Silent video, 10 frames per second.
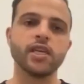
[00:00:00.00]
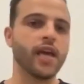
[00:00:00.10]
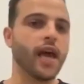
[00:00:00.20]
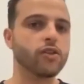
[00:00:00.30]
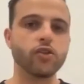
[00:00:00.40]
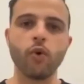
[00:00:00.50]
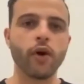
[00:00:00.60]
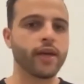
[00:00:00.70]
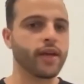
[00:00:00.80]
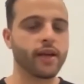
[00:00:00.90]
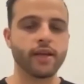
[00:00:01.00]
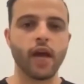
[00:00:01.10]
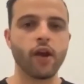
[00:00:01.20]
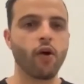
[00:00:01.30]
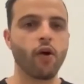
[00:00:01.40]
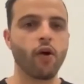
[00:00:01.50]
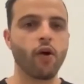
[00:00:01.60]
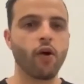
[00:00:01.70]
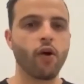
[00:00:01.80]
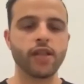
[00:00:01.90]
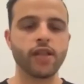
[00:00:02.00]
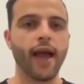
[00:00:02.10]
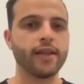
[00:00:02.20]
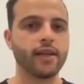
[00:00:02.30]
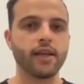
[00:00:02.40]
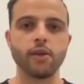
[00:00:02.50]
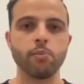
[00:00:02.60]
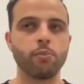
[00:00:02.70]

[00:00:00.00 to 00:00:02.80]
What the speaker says: get to working in a dental office just like I did.